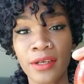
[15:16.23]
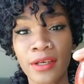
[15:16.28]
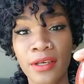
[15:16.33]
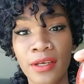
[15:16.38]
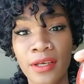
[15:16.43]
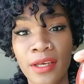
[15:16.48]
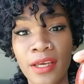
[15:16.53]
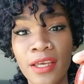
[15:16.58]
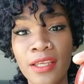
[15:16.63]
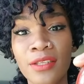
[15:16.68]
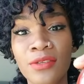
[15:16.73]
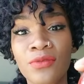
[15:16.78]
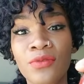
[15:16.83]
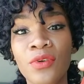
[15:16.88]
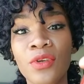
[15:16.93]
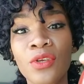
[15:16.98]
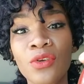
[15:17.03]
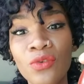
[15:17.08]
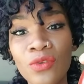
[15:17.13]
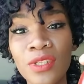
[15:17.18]
It's for
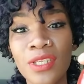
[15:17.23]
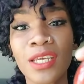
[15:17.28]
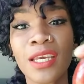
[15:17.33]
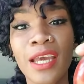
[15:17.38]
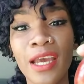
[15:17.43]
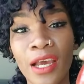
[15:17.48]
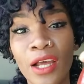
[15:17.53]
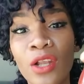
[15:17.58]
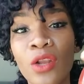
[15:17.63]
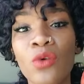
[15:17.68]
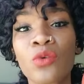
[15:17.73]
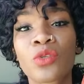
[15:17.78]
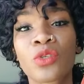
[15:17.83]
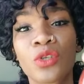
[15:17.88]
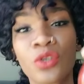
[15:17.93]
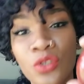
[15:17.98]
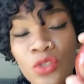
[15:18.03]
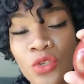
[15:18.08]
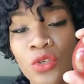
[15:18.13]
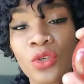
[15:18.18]
you to get
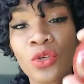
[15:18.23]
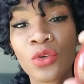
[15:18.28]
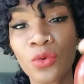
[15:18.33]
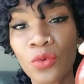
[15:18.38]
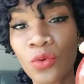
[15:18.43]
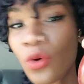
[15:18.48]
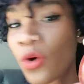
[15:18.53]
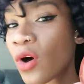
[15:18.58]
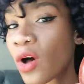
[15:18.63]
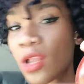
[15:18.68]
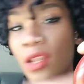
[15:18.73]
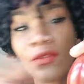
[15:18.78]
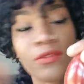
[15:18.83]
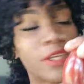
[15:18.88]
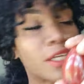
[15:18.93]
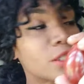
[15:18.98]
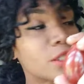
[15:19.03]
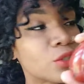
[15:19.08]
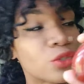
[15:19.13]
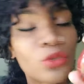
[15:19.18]
closer to you. All of
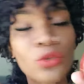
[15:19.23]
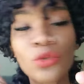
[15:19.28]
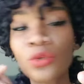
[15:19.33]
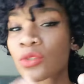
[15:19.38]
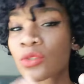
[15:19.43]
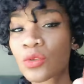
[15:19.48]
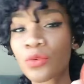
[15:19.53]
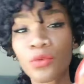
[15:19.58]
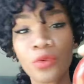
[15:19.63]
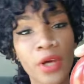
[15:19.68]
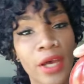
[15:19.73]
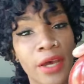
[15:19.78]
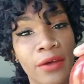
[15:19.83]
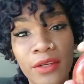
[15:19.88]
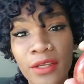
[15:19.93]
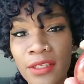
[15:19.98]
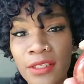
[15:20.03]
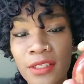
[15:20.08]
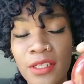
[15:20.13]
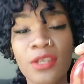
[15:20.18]
these tools around
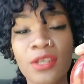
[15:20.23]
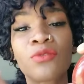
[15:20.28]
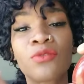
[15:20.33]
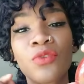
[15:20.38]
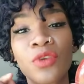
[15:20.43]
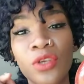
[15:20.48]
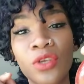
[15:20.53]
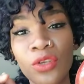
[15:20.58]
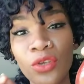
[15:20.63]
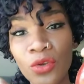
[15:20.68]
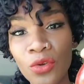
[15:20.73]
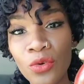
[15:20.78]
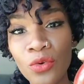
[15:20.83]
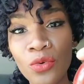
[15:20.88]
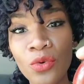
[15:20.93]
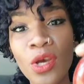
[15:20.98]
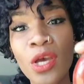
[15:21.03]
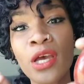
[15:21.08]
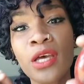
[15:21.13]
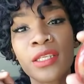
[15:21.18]
us is for you
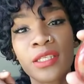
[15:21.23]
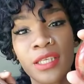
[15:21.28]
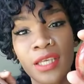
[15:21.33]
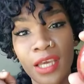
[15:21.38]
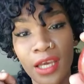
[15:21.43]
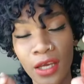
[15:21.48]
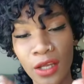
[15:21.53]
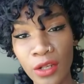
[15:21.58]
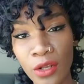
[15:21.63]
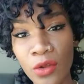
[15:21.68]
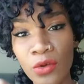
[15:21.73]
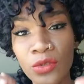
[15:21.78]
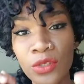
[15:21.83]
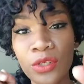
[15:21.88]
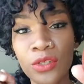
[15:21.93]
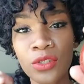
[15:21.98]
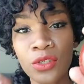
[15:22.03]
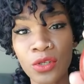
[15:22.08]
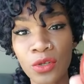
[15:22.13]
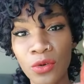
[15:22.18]
to get closer
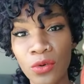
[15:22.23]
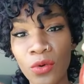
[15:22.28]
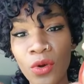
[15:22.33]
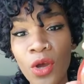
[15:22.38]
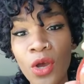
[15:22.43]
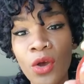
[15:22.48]
to you.